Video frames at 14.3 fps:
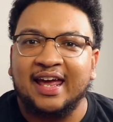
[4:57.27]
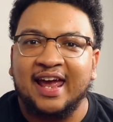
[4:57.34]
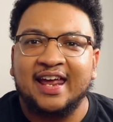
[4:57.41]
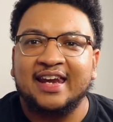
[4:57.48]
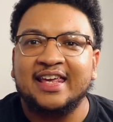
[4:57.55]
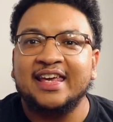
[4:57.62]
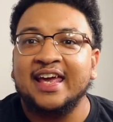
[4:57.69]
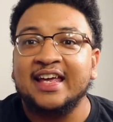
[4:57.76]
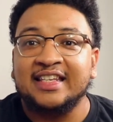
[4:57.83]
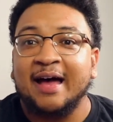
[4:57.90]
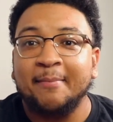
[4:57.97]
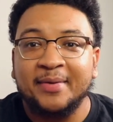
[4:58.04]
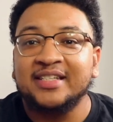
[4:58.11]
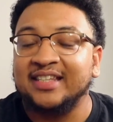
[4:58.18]
and he has
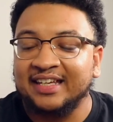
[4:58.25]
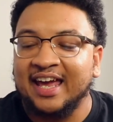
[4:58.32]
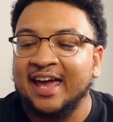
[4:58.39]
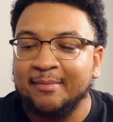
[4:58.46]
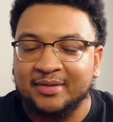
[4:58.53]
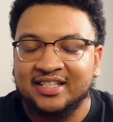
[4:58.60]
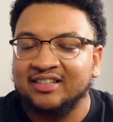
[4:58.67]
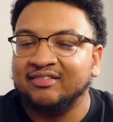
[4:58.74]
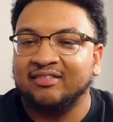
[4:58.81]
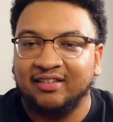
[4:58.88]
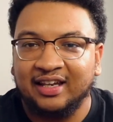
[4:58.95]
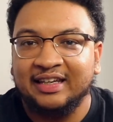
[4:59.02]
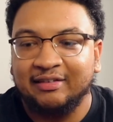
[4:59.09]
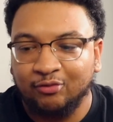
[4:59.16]
not missed a game until
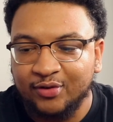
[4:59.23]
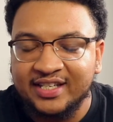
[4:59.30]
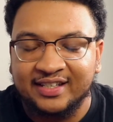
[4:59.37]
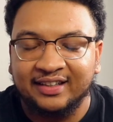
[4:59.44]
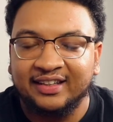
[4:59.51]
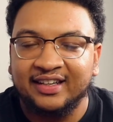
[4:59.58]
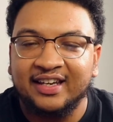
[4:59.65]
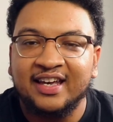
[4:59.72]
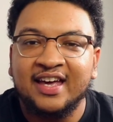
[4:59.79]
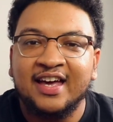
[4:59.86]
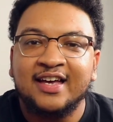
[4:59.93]
recently.